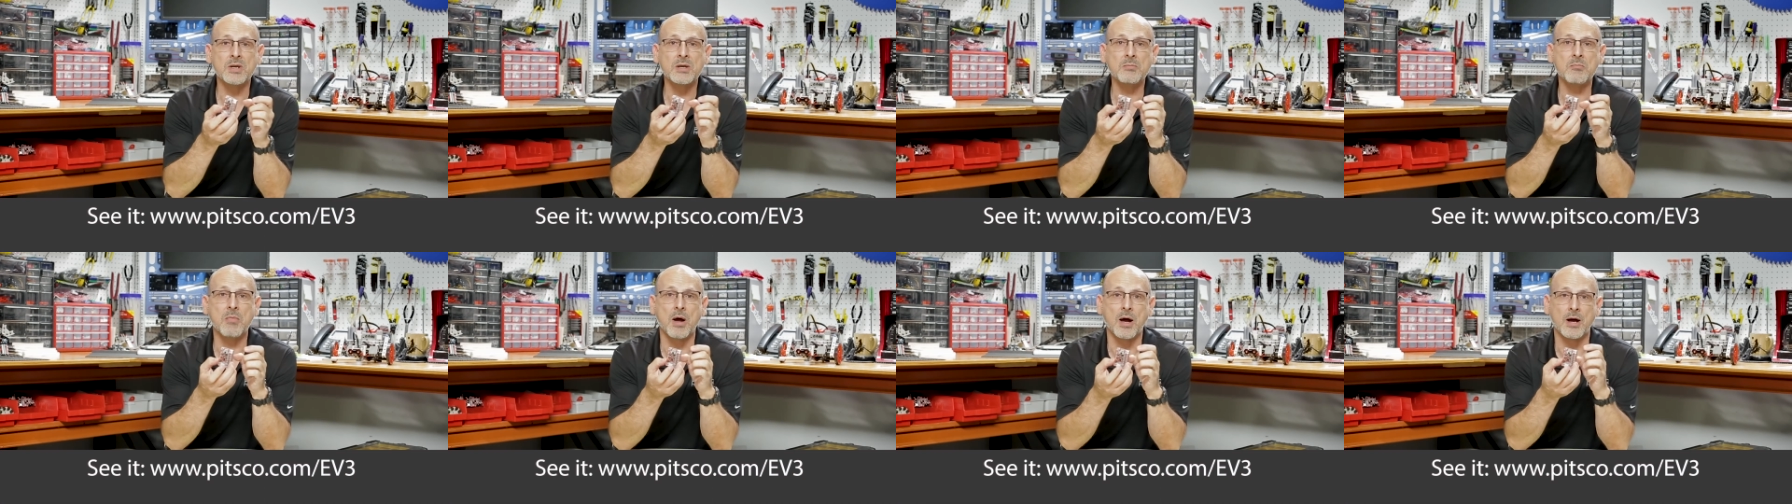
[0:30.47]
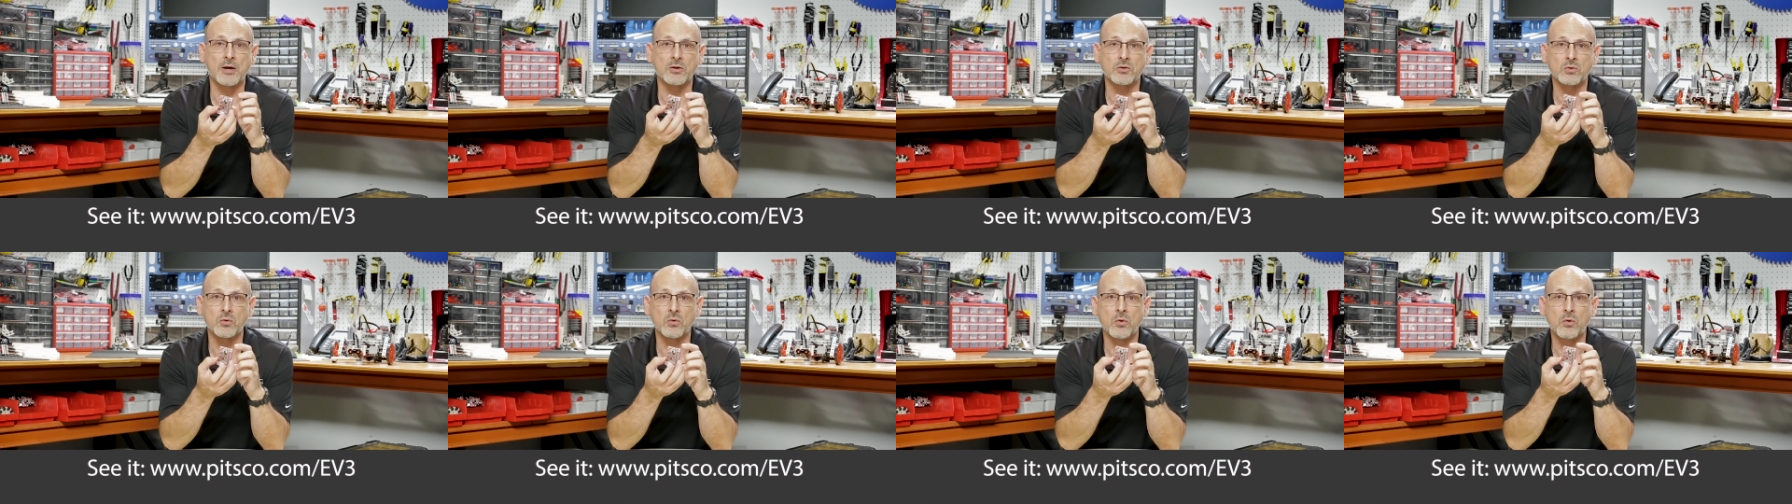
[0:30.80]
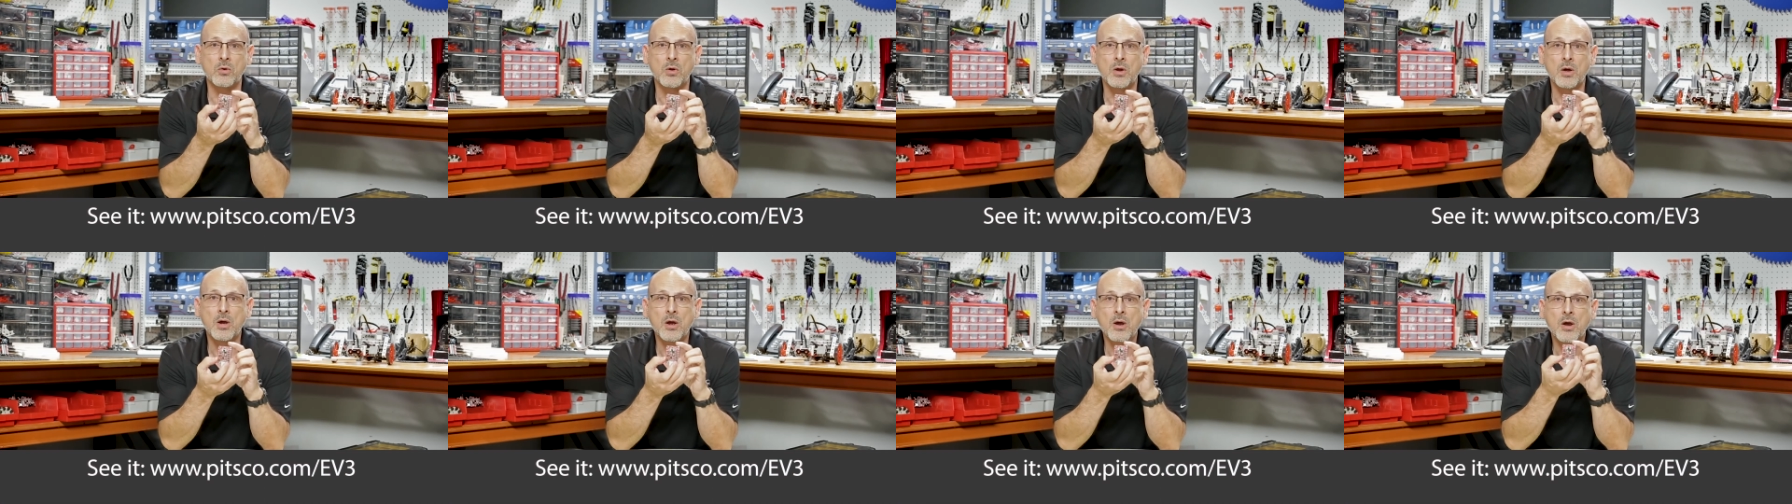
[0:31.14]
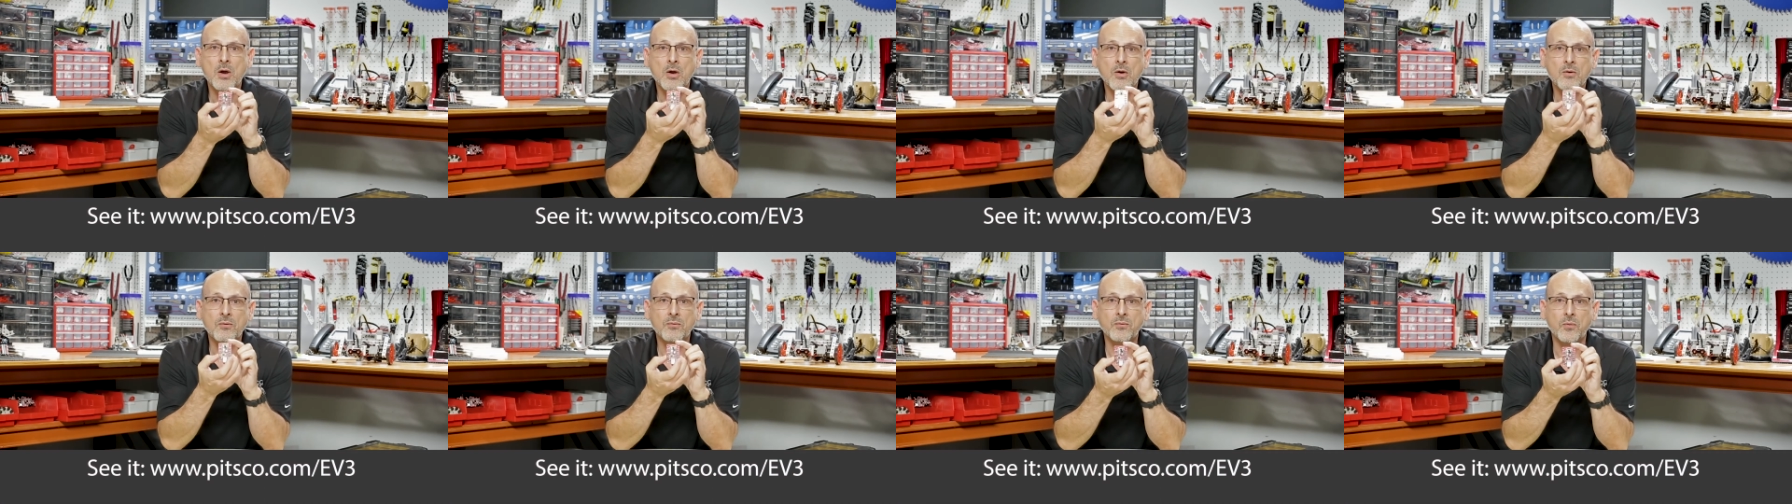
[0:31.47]
module
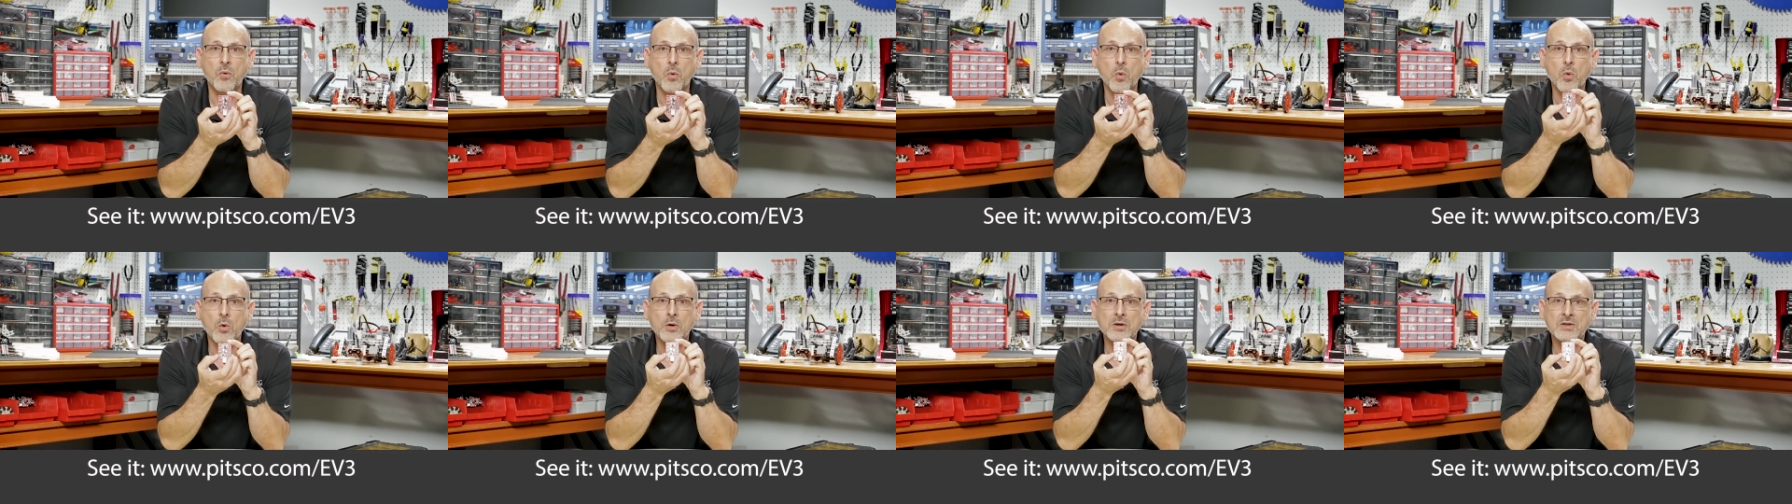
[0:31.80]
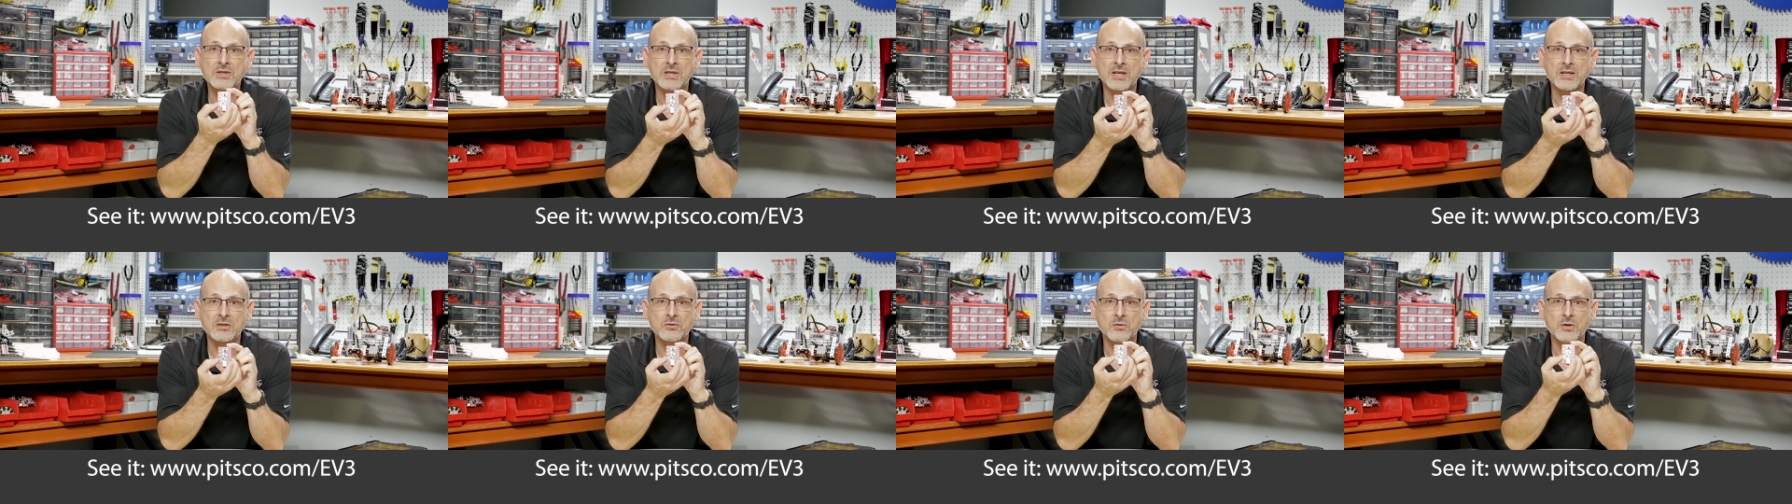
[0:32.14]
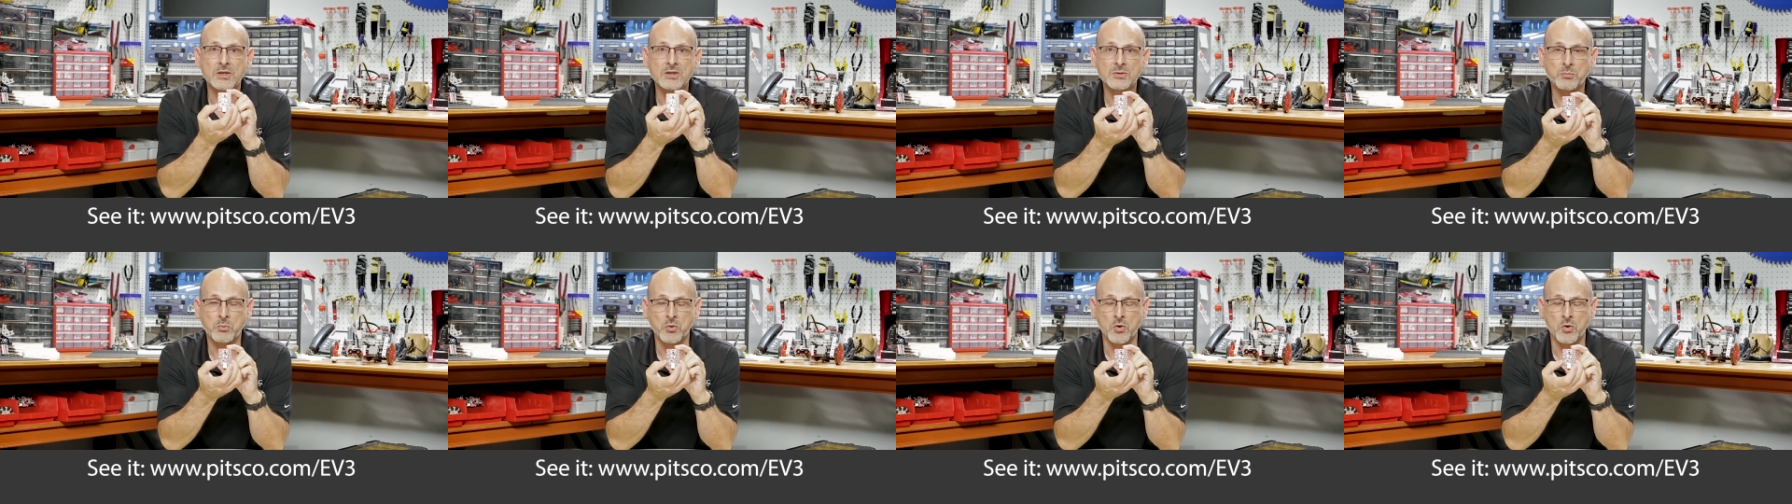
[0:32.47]
for TETRIX